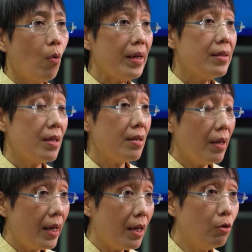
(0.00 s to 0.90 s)
Why is this
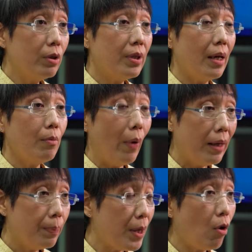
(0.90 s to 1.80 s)
a good time?
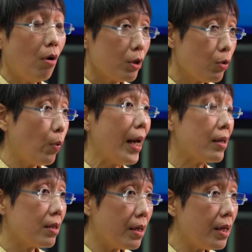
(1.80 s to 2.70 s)
Well, because we are
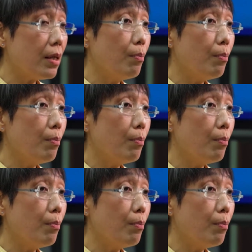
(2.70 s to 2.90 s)
seeing the